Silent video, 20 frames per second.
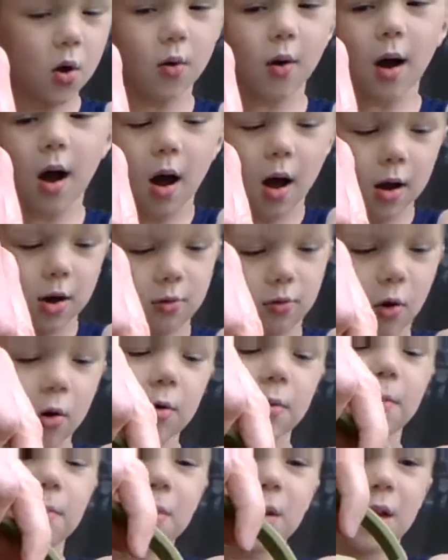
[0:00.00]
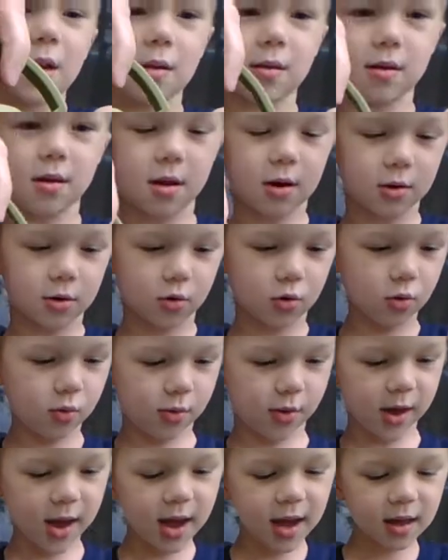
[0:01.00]
a grown-up needs to do
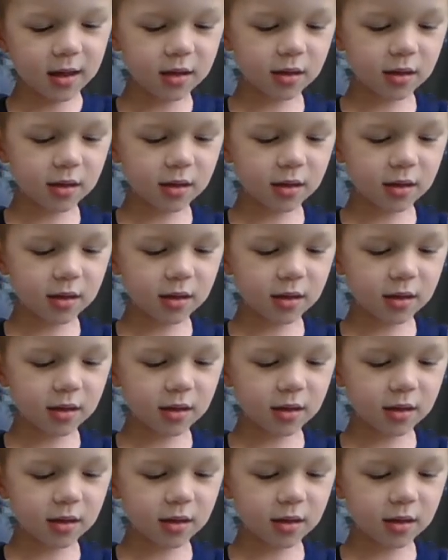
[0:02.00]
this?